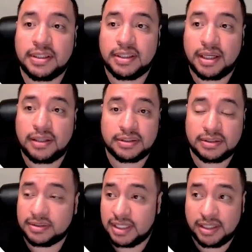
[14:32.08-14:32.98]
Now,
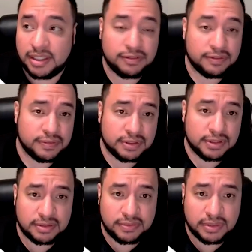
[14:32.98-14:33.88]
signing up for
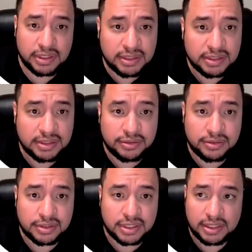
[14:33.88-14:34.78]
Firstsales is very easy. You
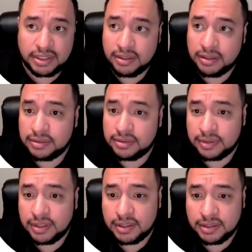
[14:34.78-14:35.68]
just click here
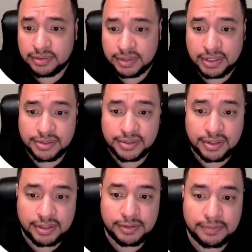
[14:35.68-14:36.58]
to get
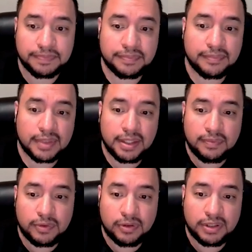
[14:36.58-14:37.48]
started.
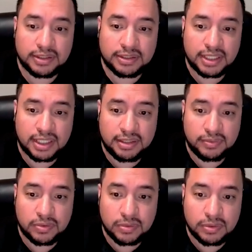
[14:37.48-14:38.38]
We'll go ahead and sign in
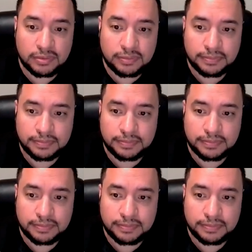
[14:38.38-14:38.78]
with Google.